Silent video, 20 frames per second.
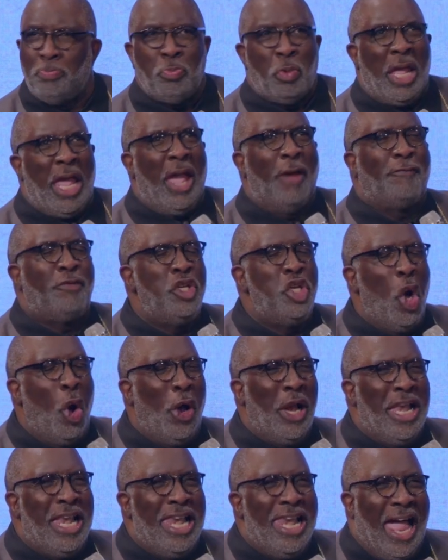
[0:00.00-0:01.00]
if
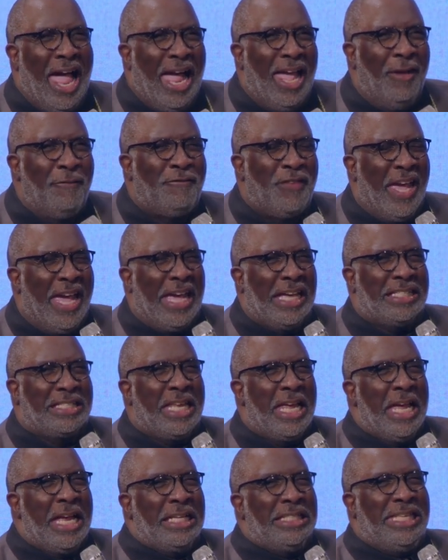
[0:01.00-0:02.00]
your life is
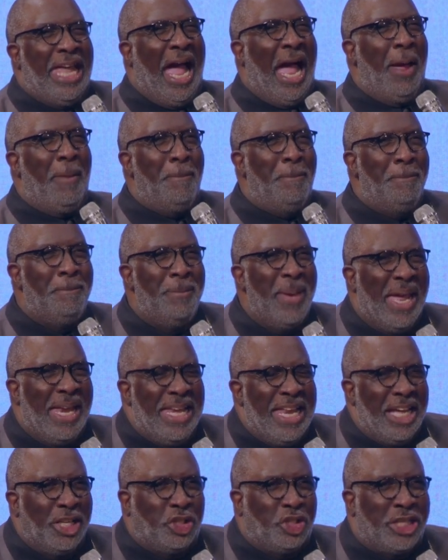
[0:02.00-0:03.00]

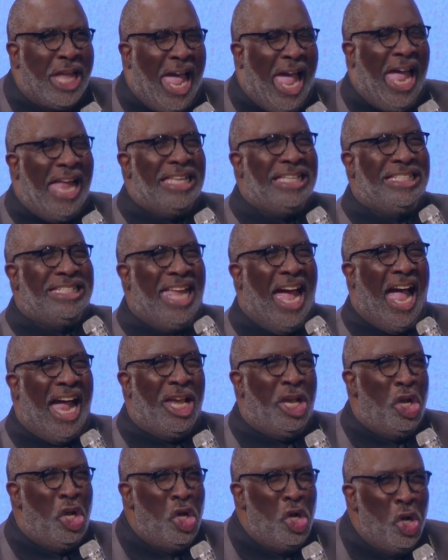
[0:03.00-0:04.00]
diminished and
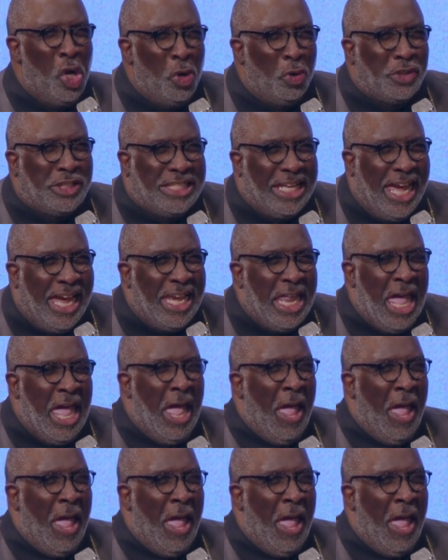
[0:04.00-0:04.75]
diluted